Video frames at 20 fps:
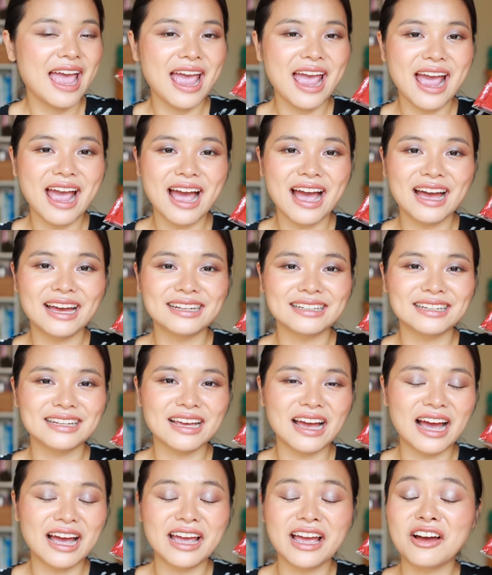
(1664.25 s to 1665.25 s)
And
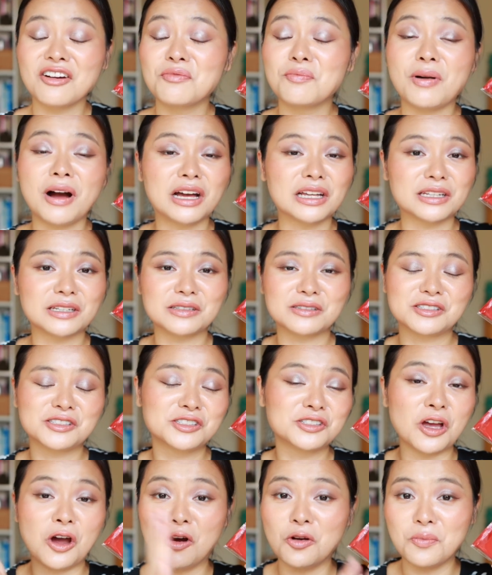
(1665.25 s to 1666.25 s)
I have bought
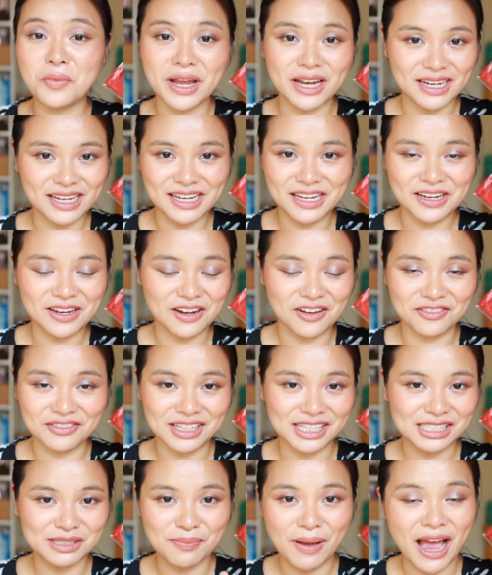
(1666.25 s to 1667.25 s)
so many of
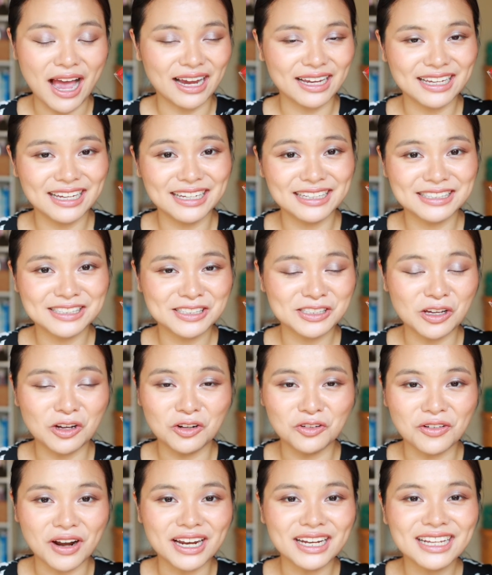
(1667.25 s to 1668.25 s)
these packets
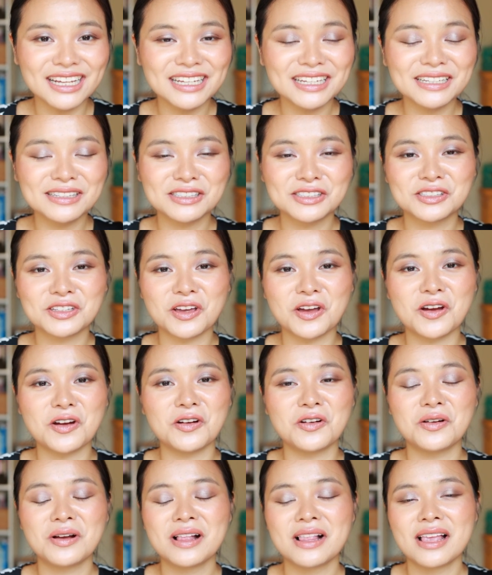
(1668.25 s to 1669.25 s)
already.
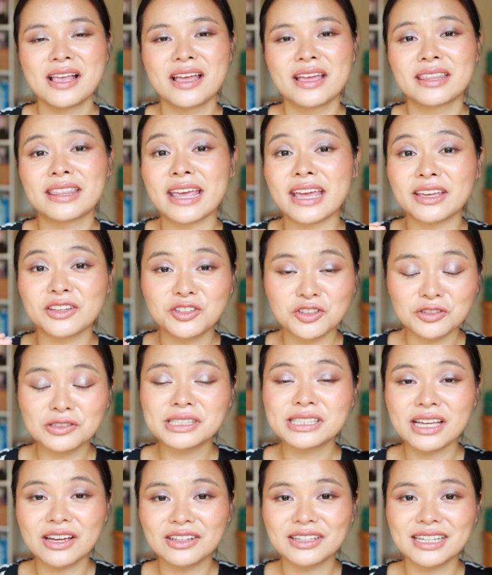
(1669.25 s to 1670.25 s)
So they do
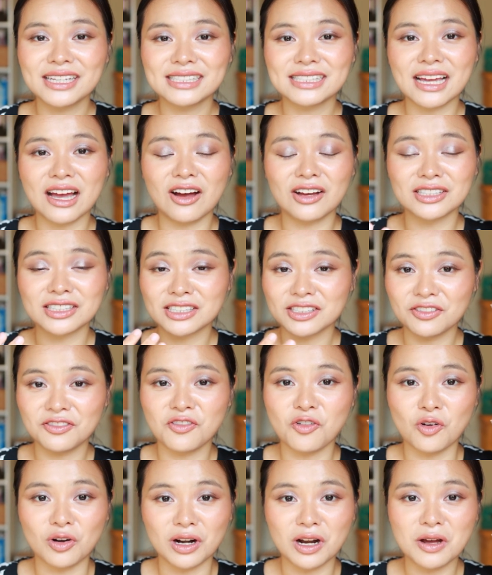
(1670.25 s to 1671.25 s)
sell these on
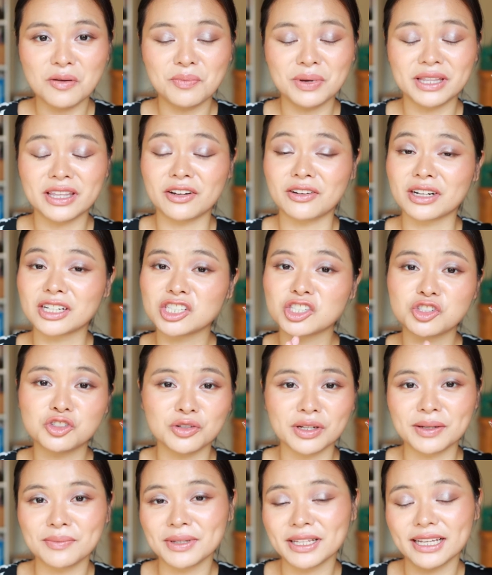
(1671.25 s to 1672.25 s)
Sephora, but they're
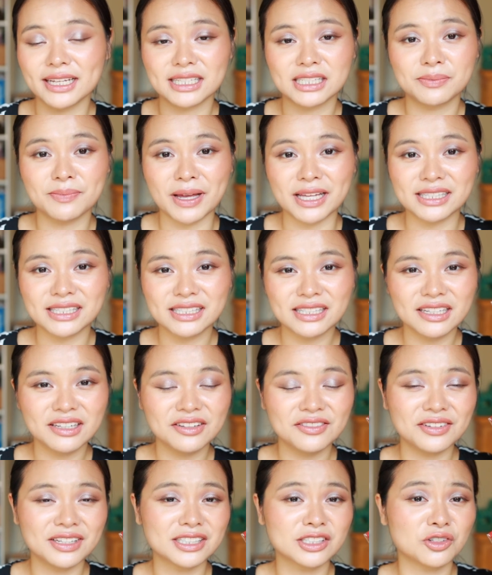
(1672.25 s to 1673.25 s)
extremely
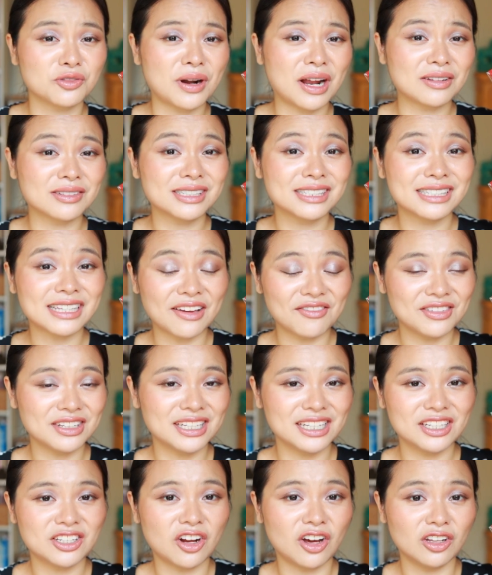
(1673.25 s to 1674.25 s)
expensive. It's around
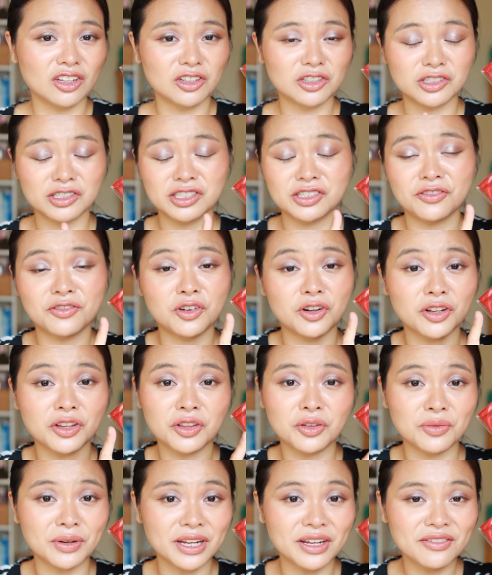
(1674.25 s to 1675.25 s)
$70 for
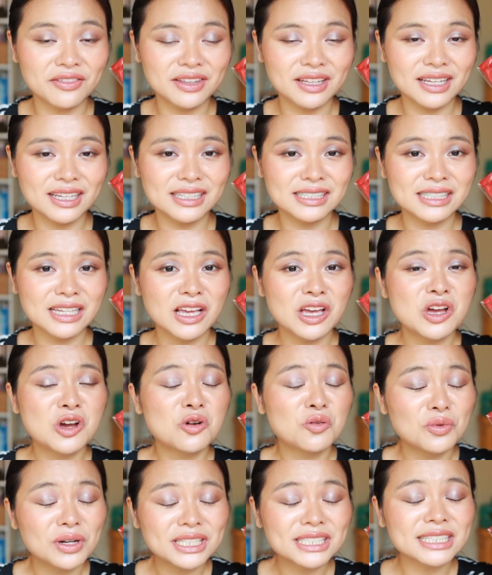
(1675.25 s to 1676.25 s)
three of these,
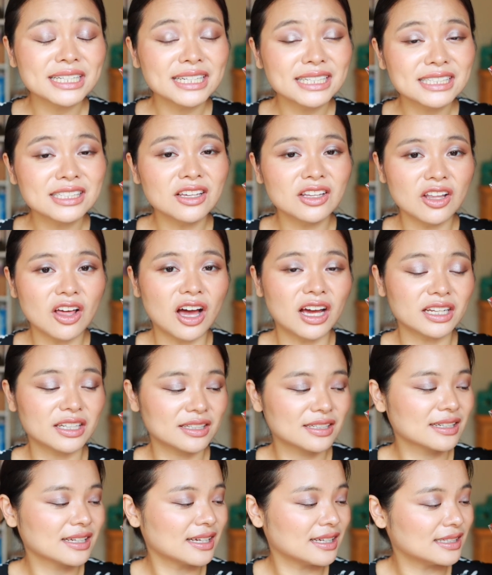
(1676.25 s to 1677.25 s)
which is a
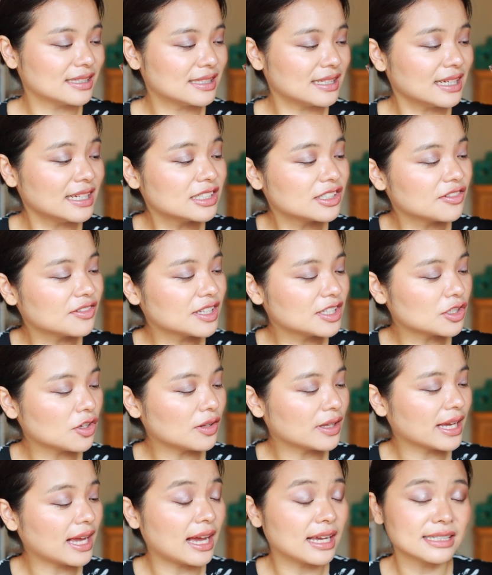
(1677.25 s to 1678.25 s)
lot because each of these
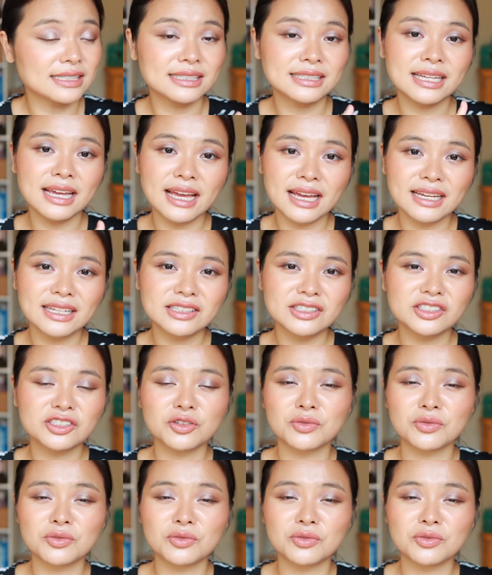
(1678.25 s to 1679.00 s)
only has 10.